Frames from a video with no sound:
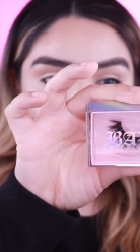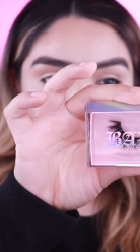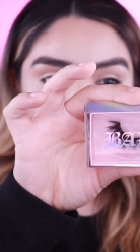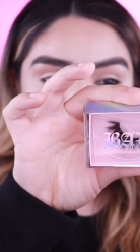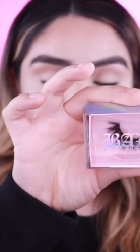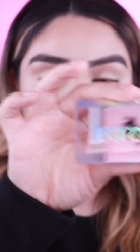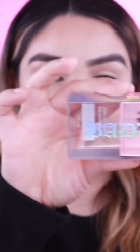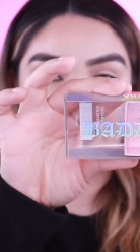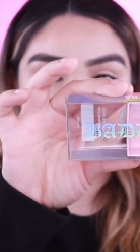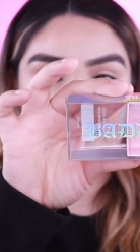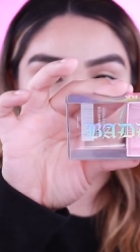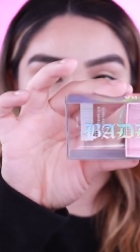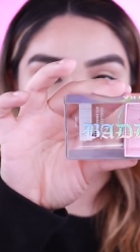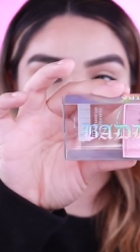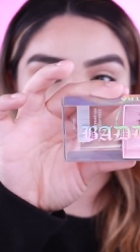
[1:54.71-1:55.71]
back
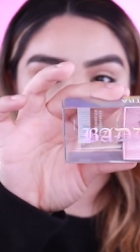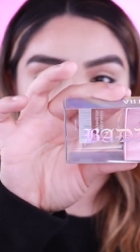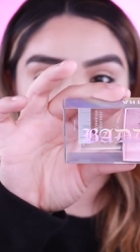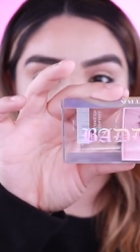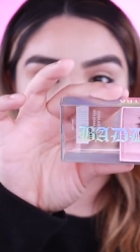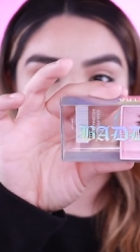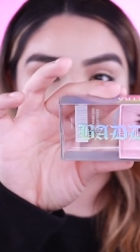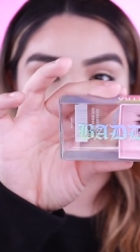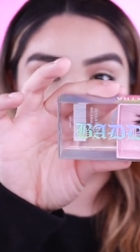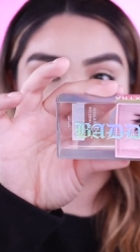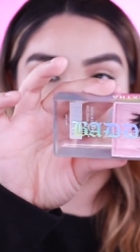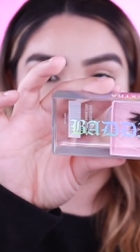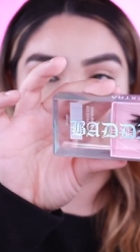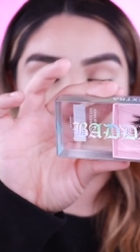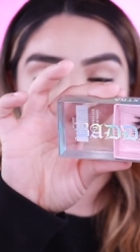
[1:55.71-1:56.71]
clothes i just love
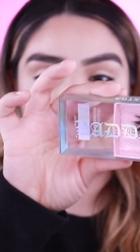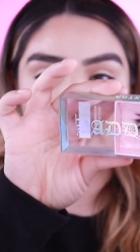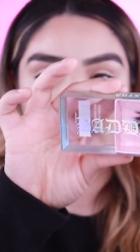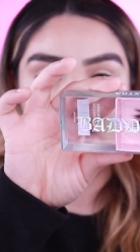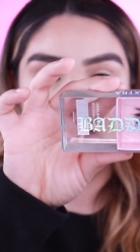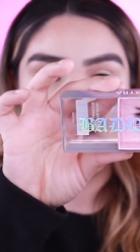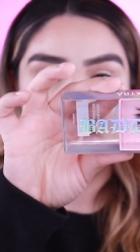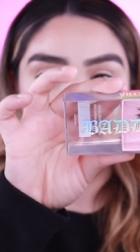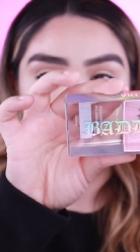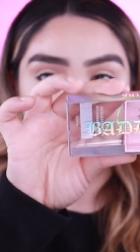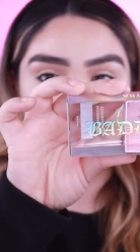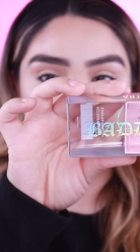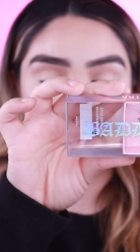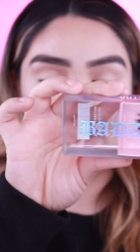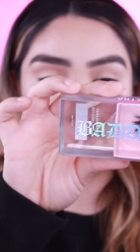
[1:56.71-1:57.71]
how
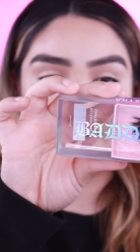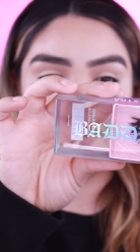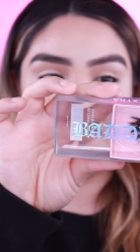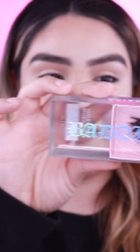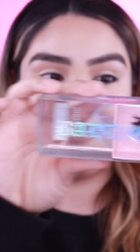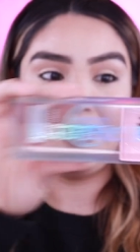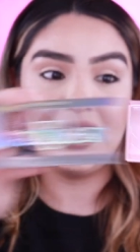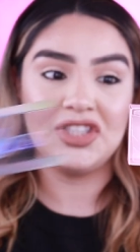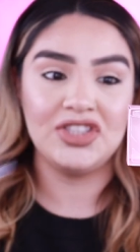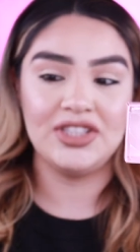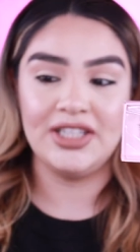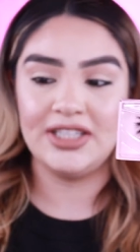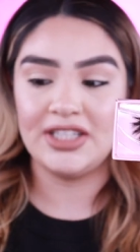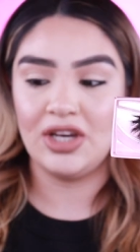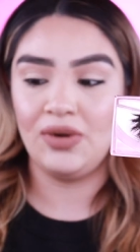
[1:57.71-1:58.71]
like much
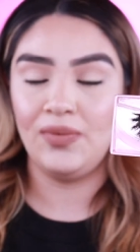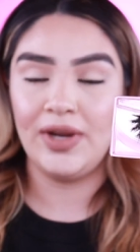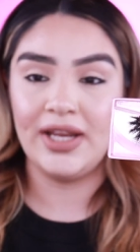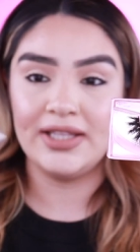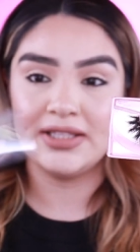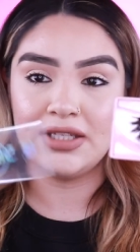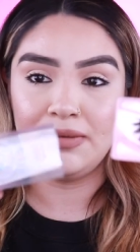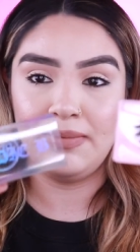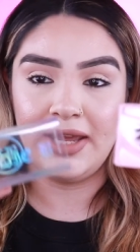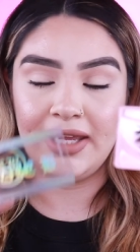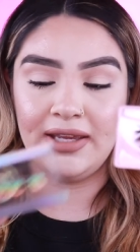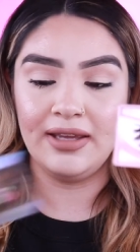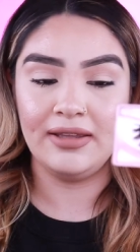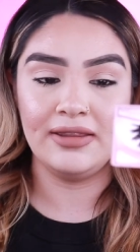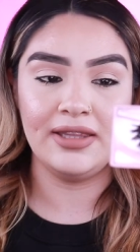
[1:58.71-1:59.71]
detail went into
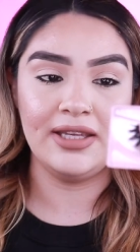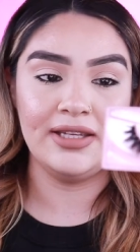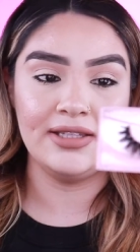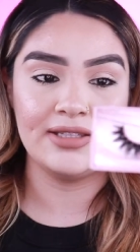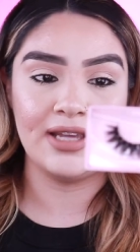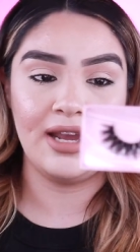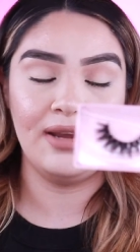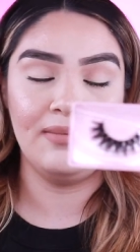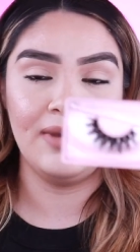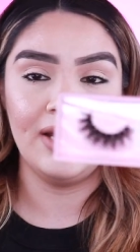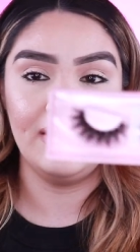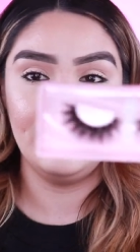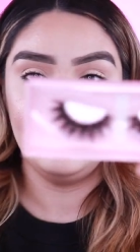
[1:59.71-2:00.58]
making these um